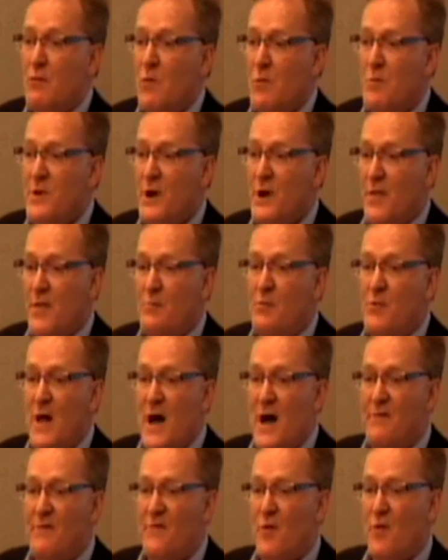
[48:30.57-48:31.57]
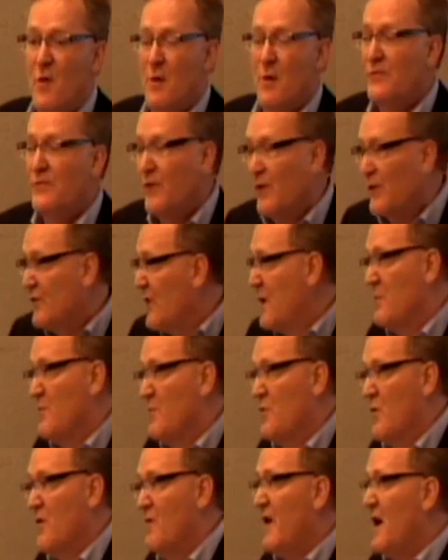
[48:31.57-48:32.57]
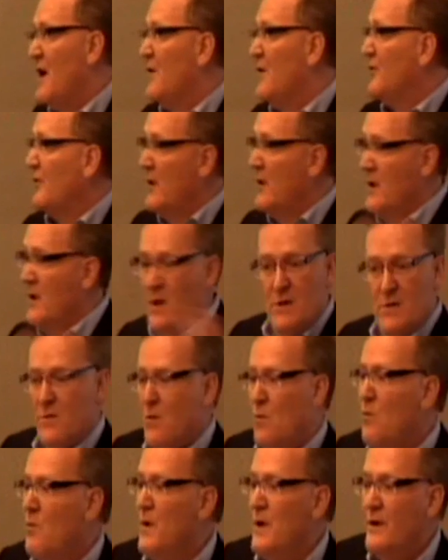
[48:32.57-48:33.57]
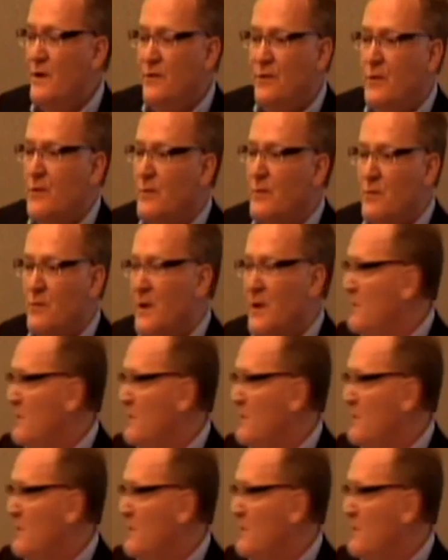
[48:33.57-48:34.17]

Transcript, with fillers: that will be on the platform, six hundred profiles. We do,